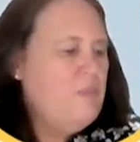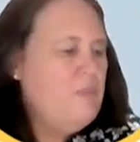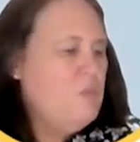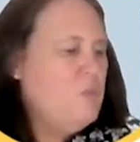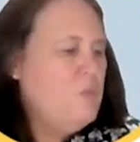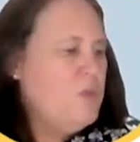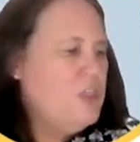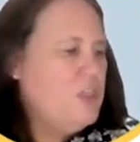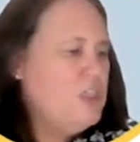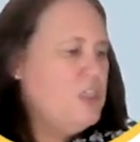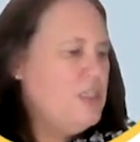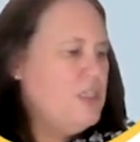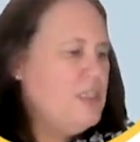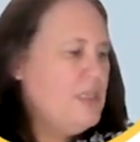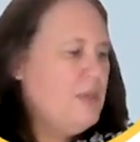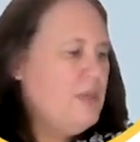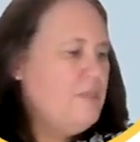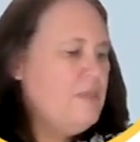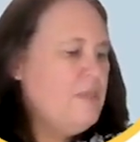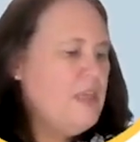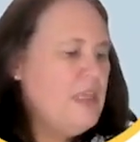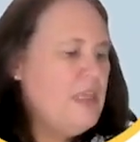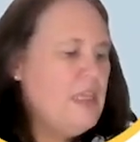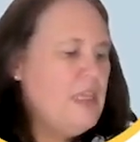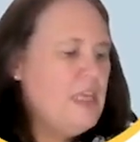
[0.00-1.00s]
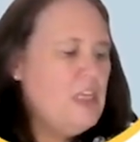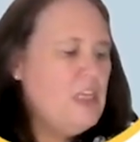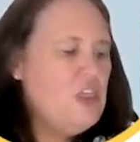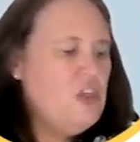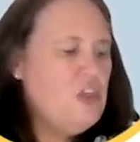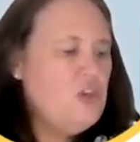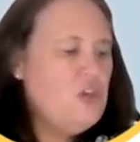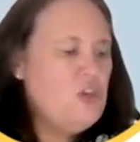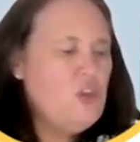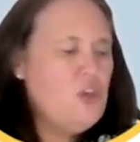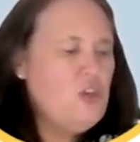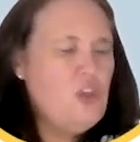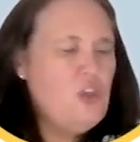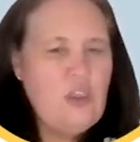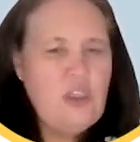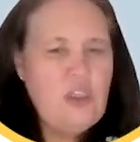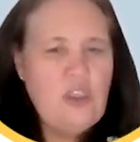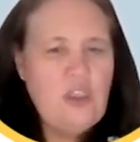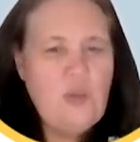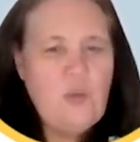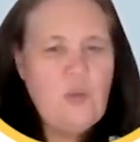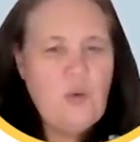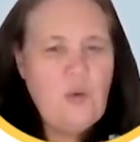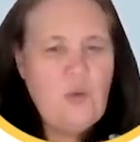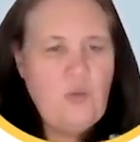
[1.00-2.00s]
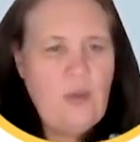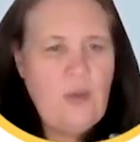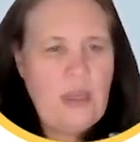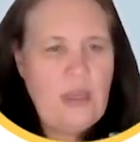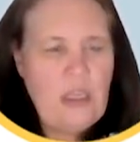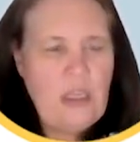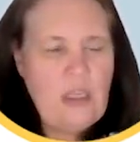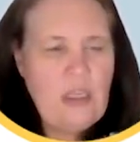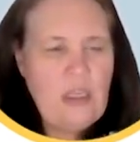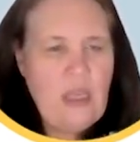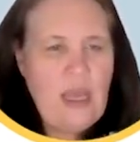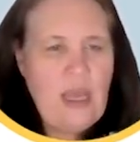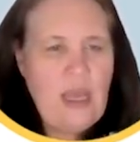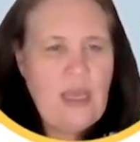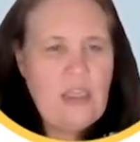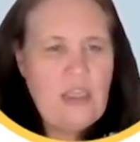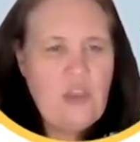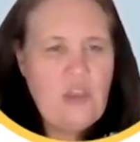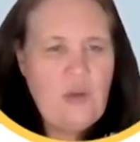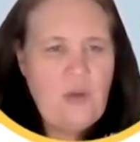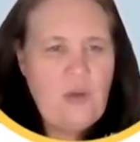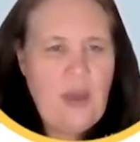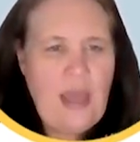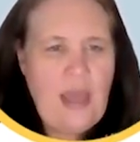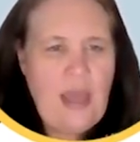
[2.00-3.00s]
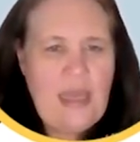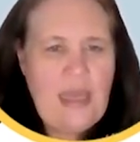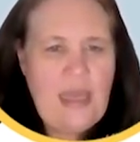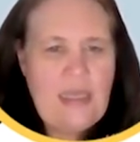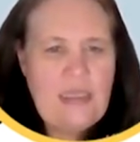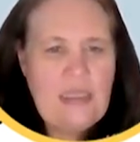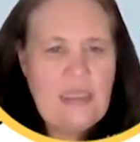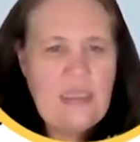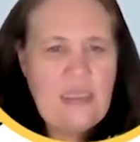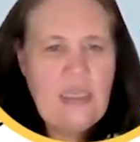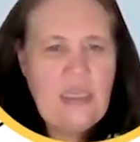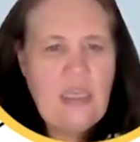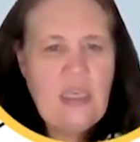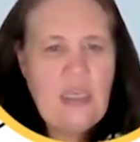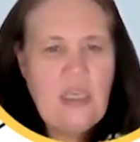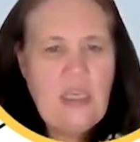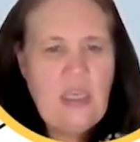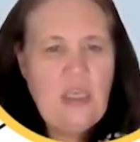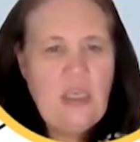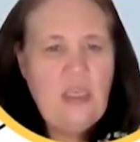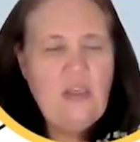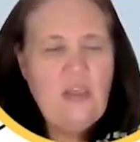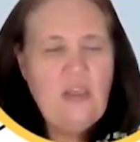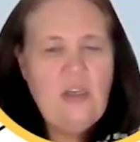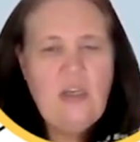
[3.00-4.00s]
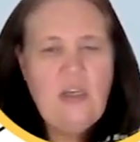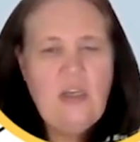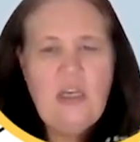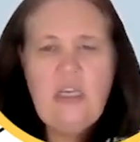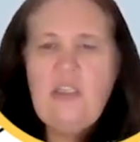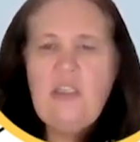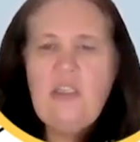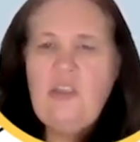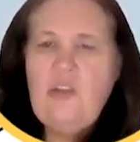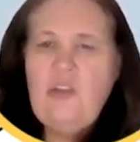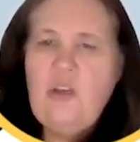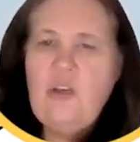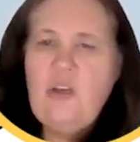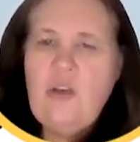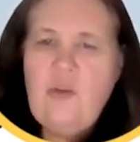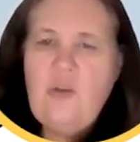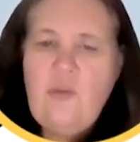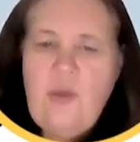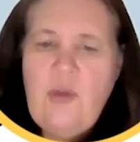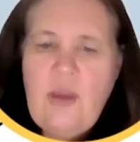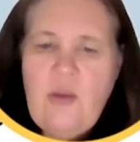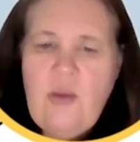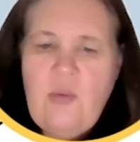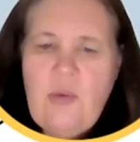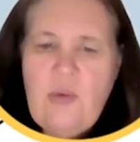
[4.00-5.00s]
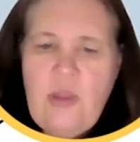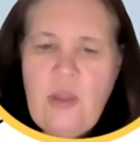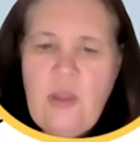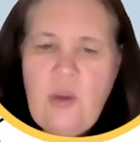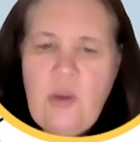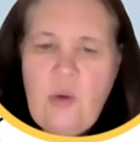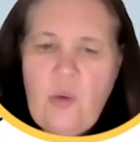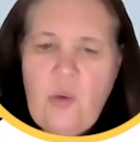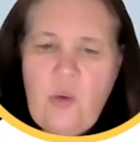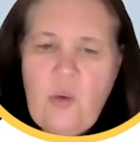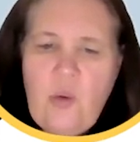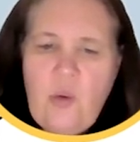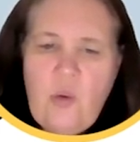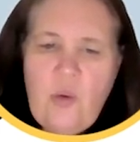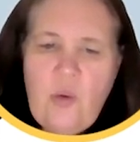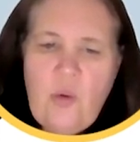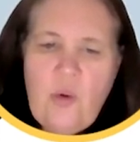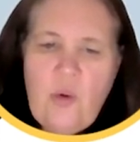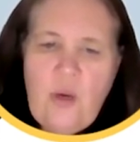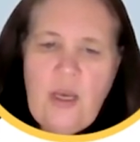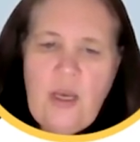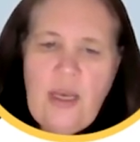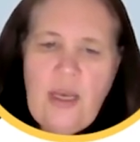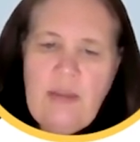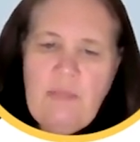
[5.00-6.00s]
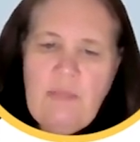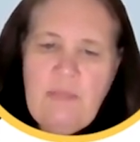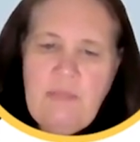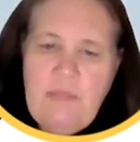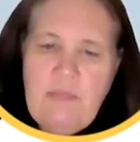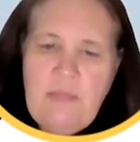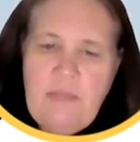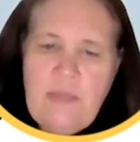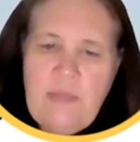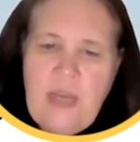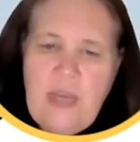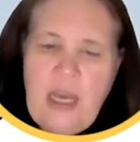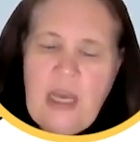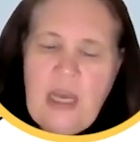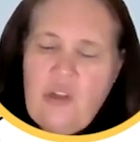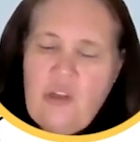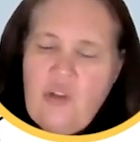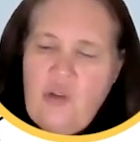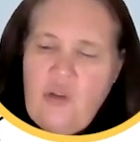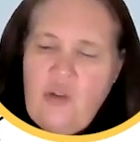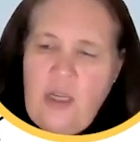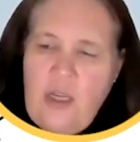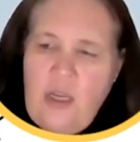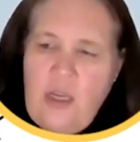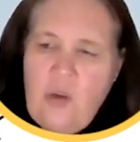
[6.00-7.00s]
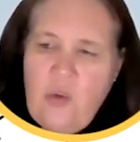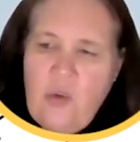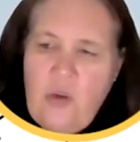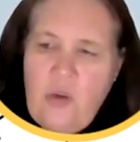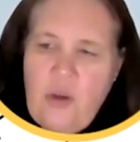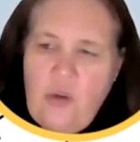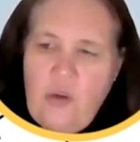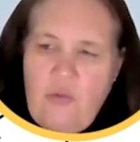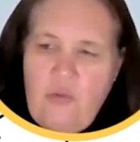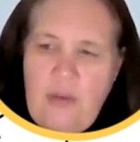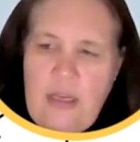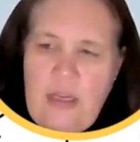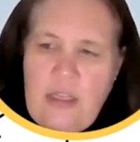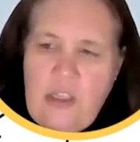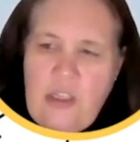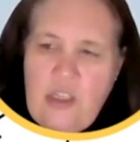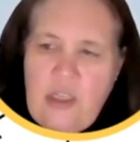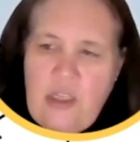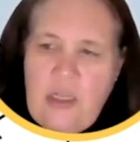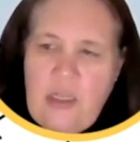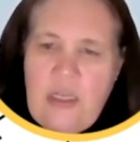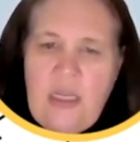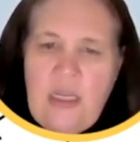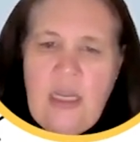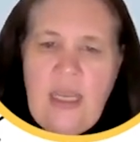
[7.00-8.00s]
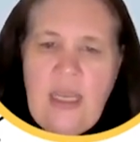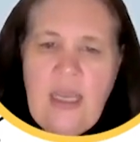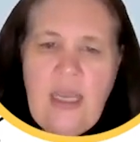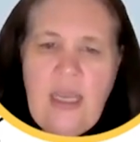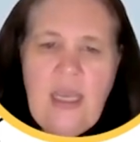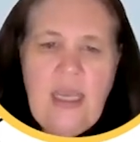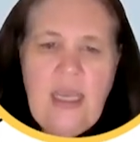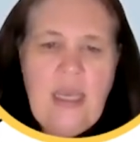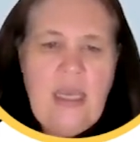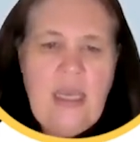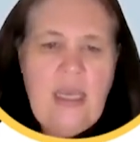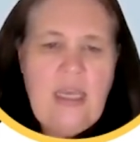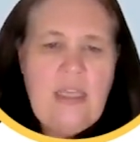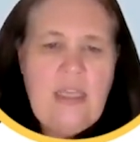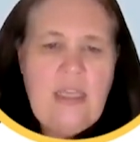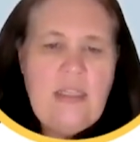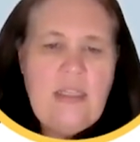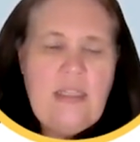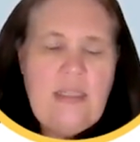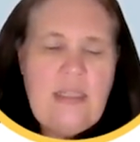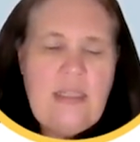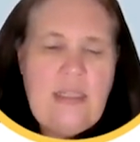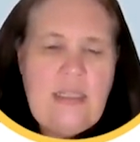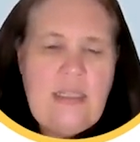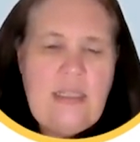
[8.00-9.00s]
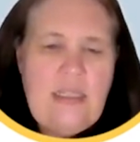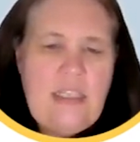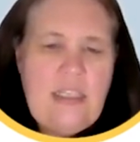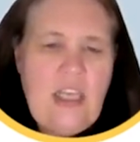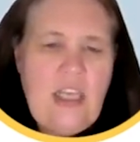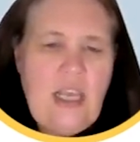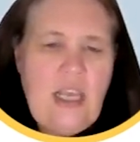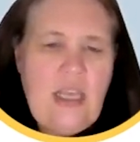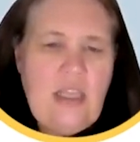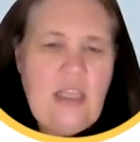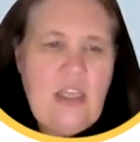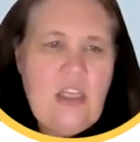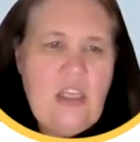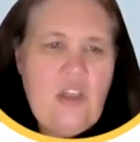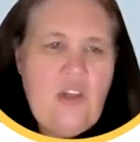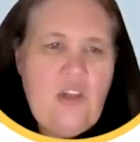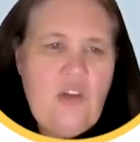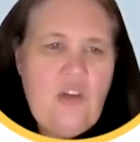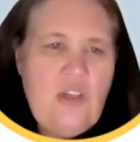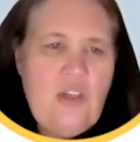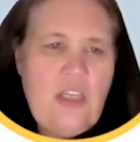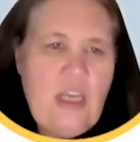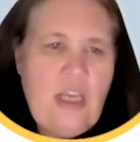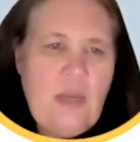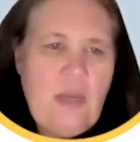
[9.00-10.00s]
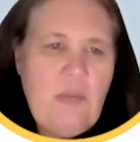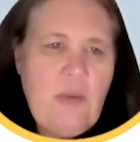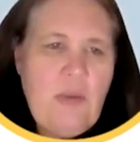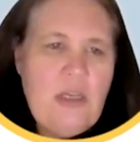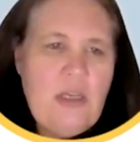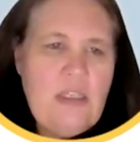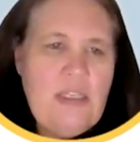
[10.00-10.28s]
which is something that your students will recognize you as. You're going to agree with your country or your region. Check the 2 check